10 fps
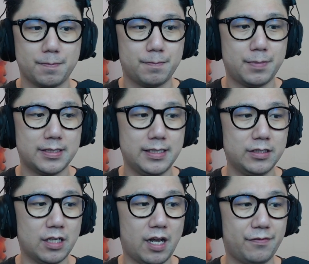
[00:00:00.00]
But since
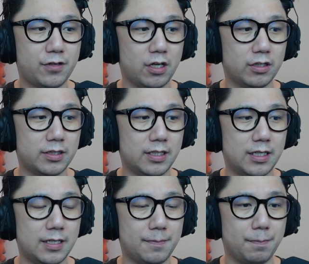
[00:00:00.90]
I've got
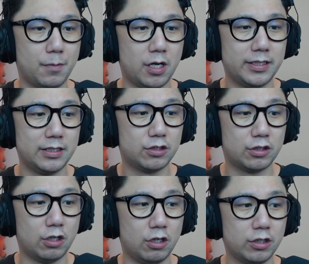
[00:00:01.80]
the mod
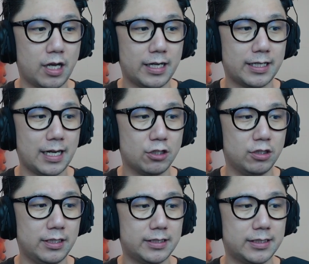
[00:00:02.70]
installed, I can
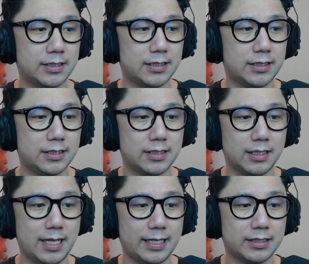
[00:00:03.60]
actually
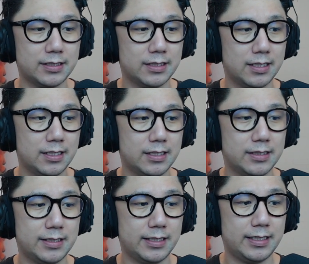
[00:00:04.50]
select
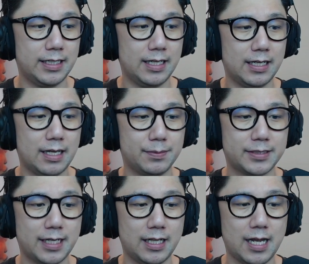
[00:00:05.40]
here,
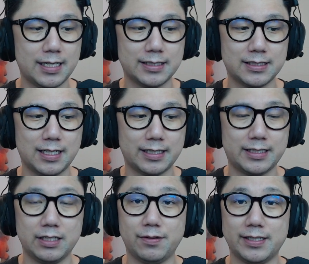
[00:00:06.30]
upscaler, I can select D
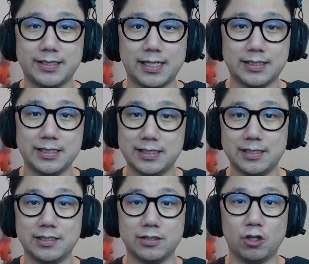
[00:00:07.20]
L S S. This
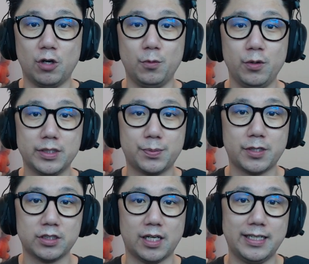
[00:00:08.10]
isn't normal. It's
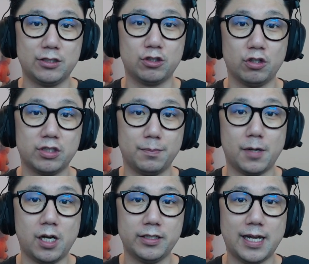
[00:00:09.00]
because I installed the
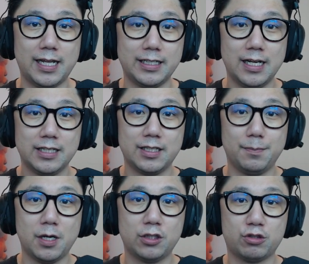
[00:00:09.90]
mod, and the
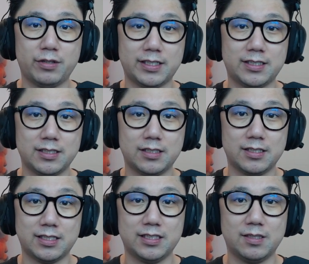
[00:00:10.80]
mod tricks the
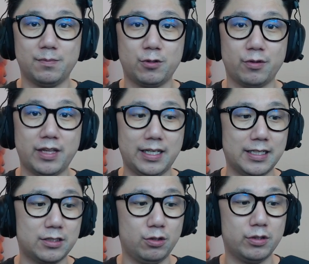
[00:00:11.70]
system to think
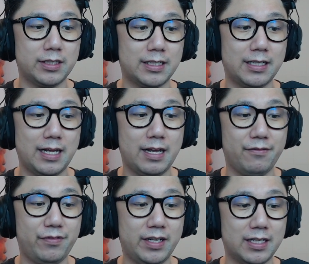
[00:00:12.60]
it's using an
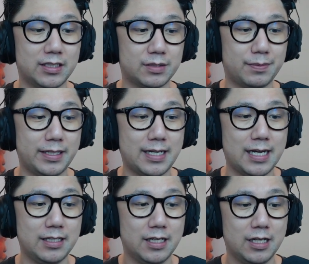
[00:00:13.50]
Nvidia display card.
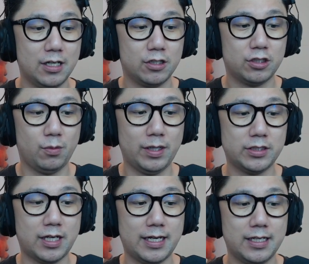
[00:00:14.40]
So once
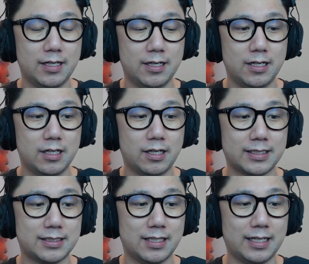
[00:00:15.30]
I like
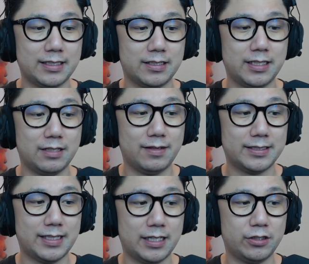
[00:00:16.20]
select D L S
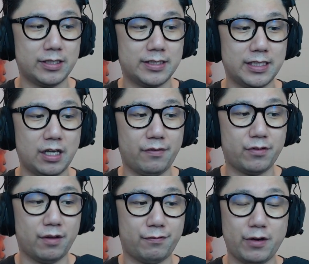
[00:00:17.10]
S, you can see I've
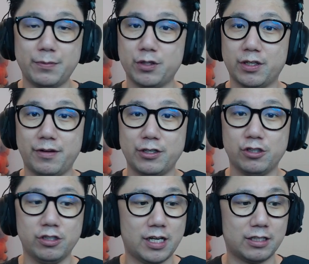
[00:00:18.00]
got frame
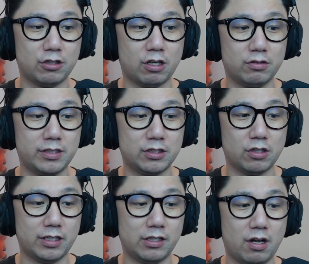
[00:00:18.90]
generation. I can toggle this
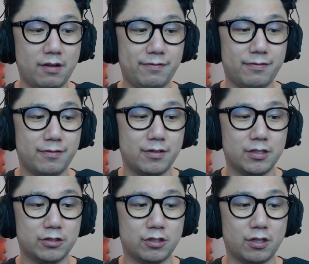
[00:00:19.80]
on and off.
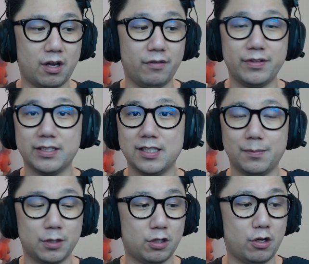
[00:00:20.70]
So obviously I'm
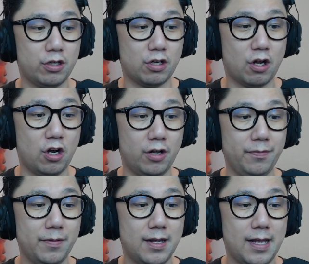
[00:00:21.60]
going to turn it on.
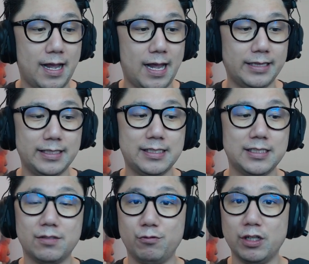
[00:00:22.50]
And this
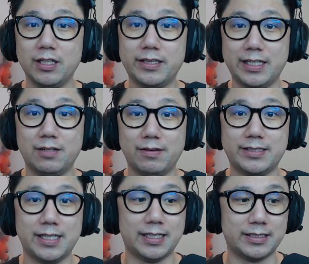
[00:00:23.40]
isn't really D L S
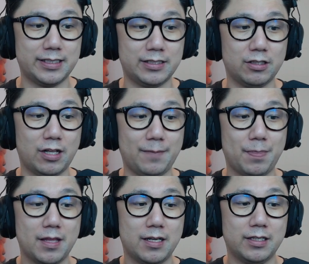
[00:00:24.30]
S. This, like,
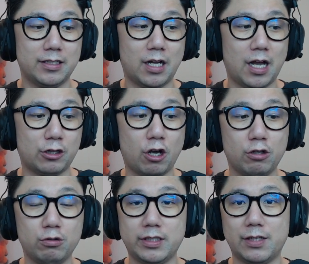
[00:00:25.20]
I
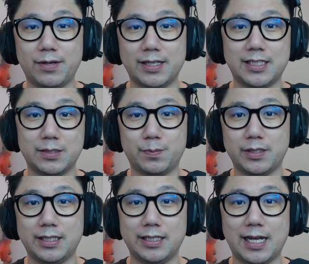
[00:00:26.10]
toggle D L S S, but
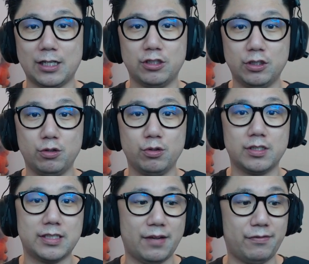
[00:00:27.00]
it actually
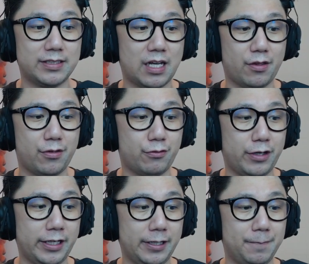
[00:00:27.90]
uses F S R three.